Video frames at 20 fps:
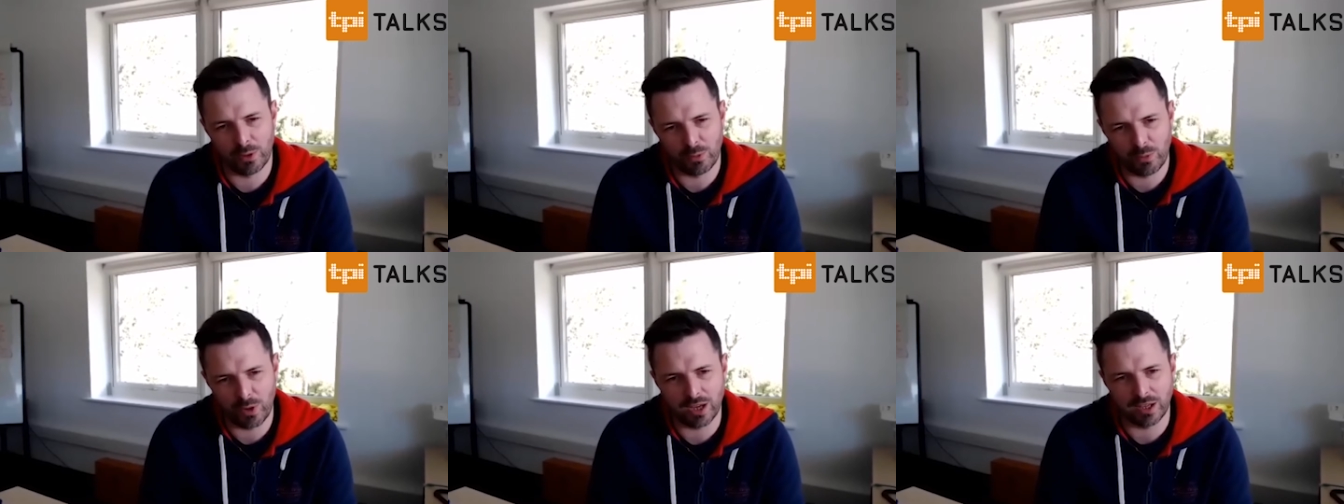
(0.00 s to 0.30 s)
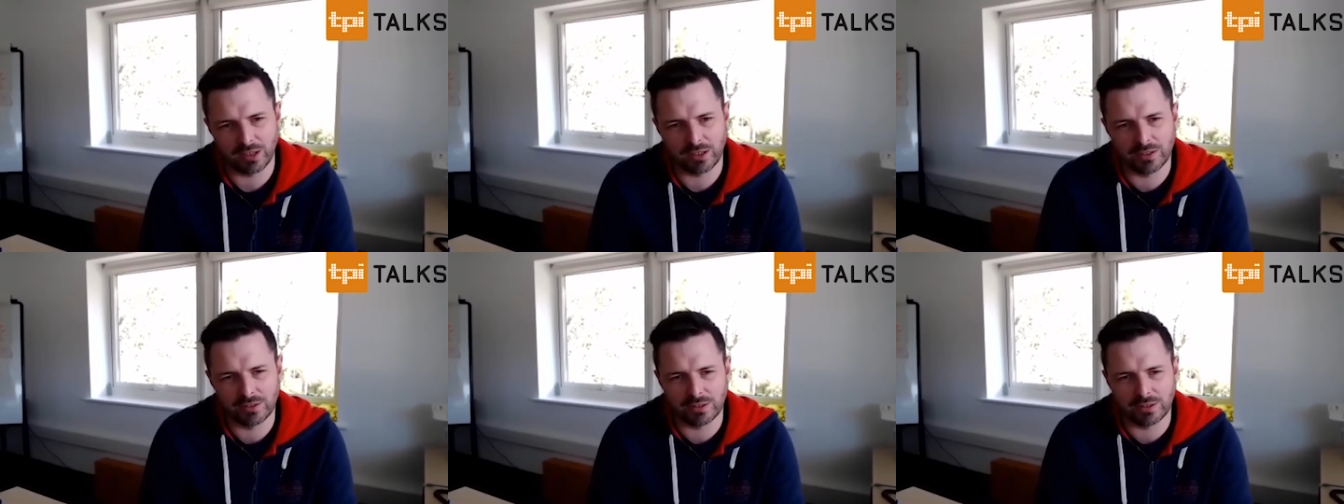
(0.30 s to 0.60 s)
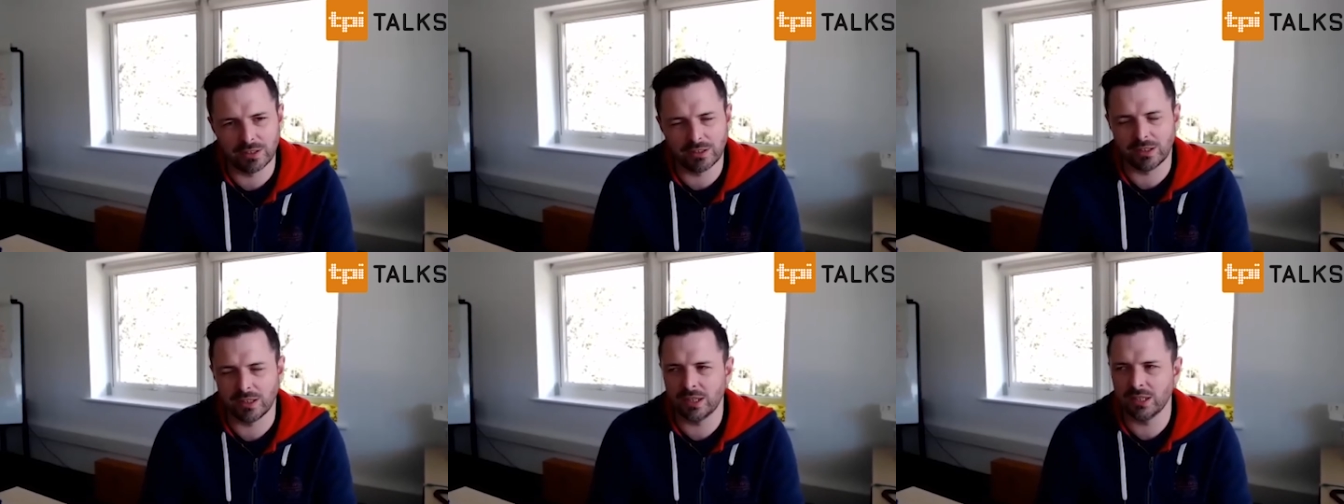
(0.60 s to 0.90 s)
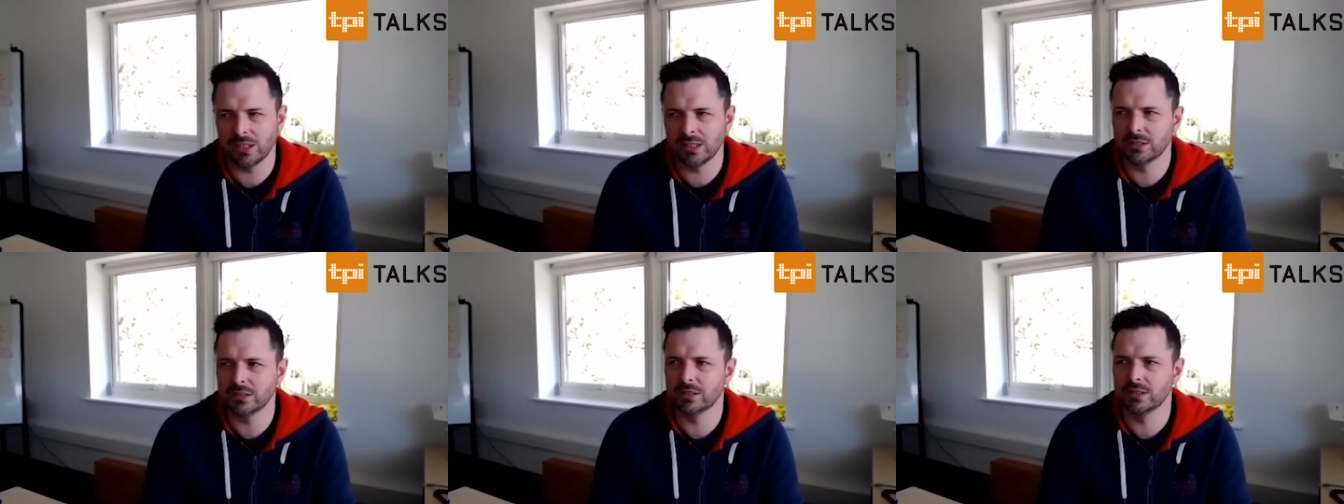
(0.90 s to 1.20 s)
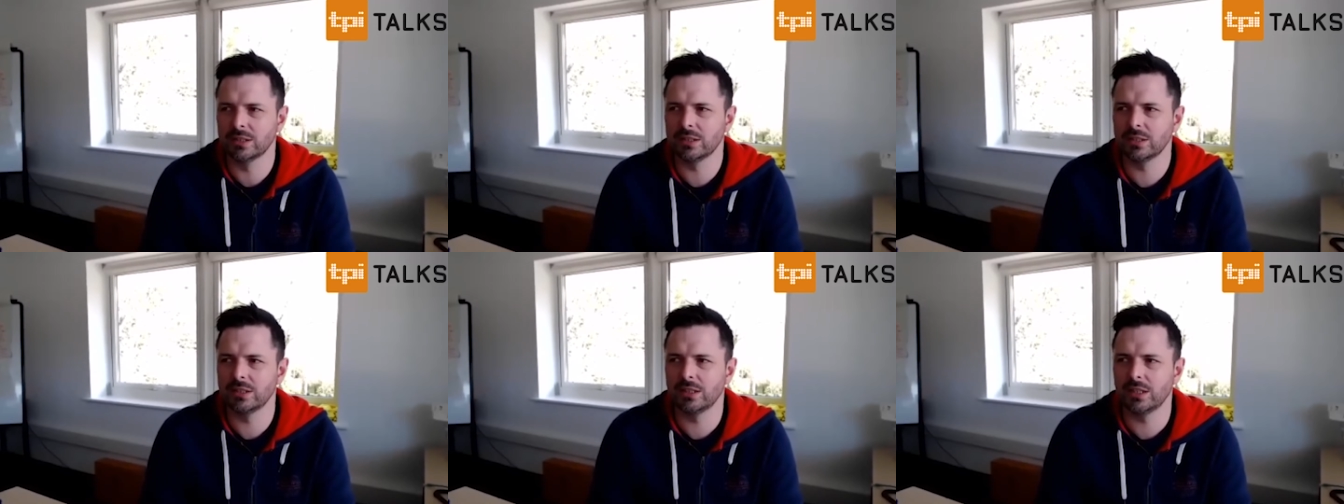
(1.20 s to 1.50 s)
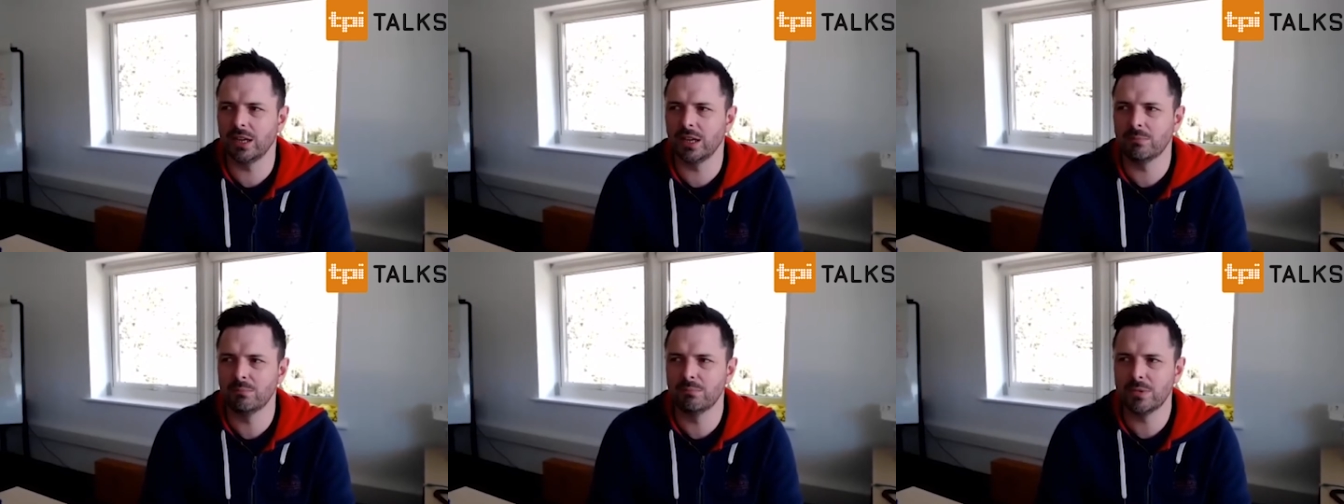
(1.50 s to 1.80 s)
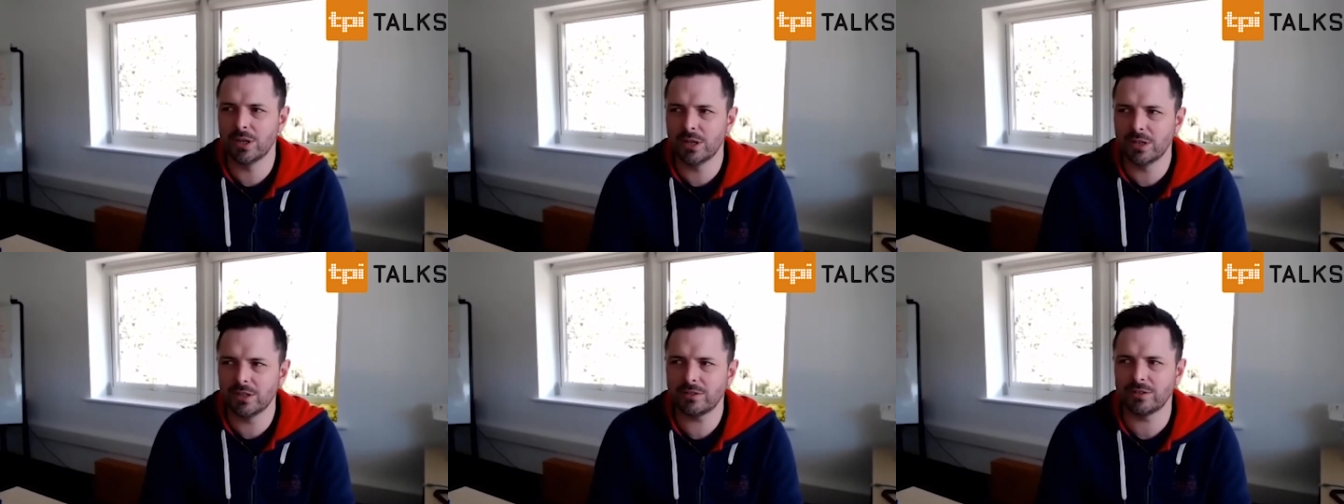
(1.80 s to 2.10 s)
Away, because in, in
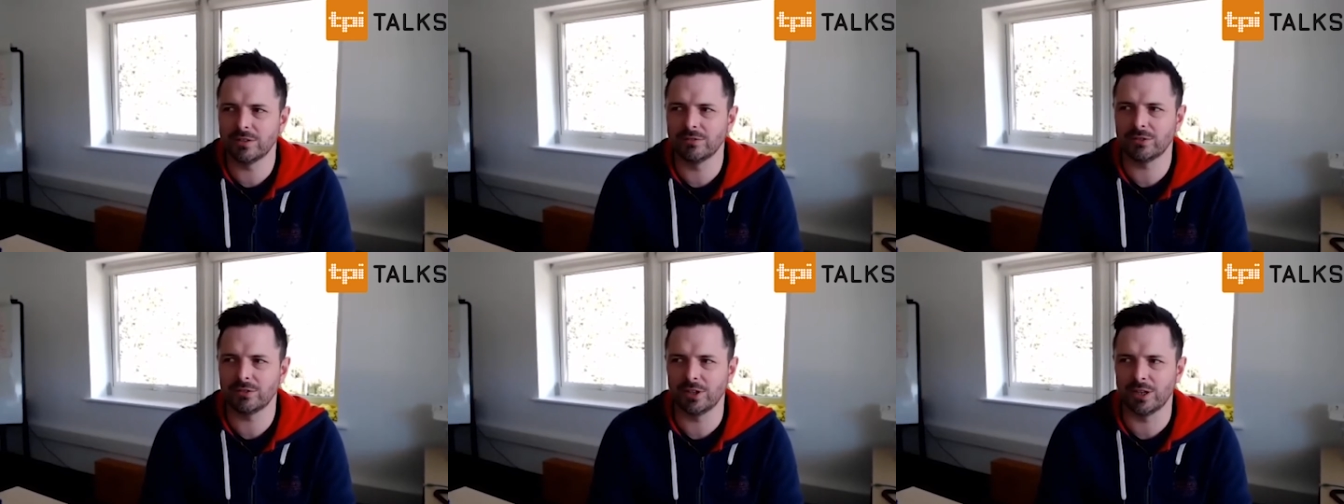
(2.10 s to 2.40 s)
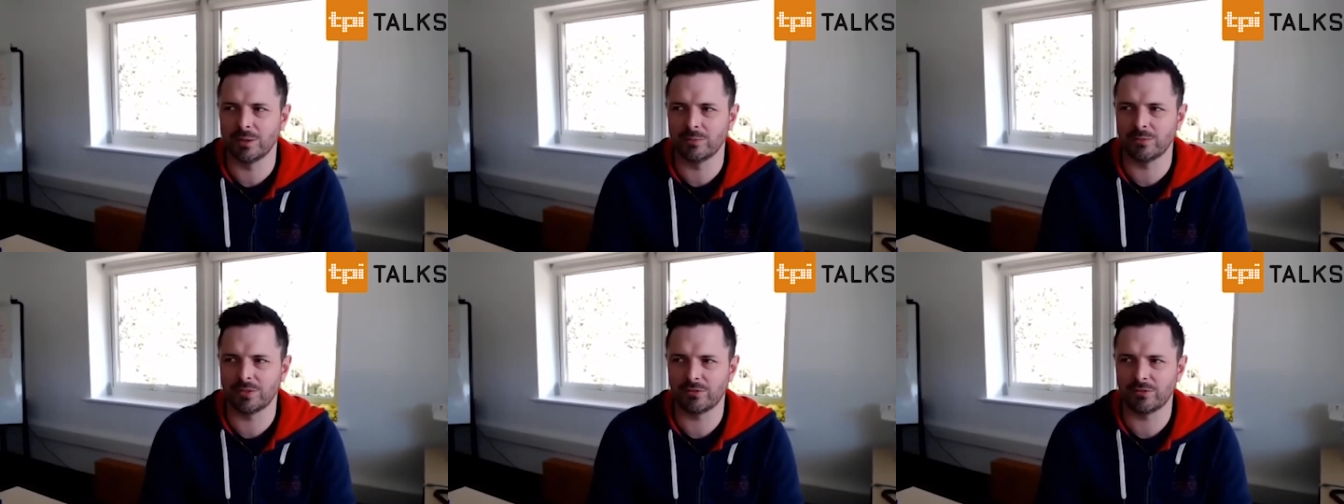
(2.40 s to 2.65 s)
immersive terms,